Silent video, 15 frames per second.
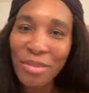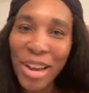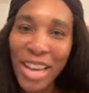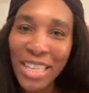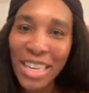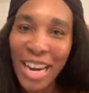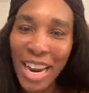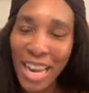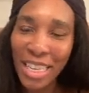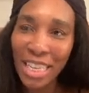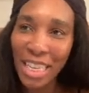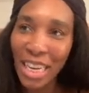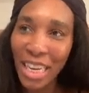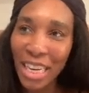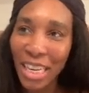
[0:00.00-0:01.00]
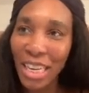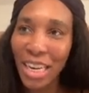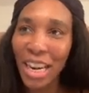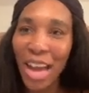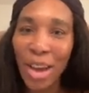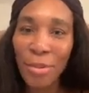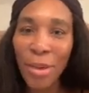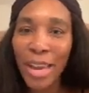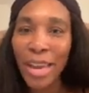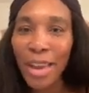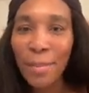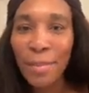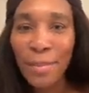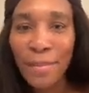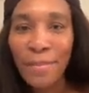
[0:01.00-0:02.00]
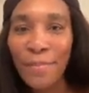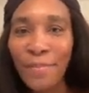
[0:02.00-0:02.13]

as an athlete, I wake up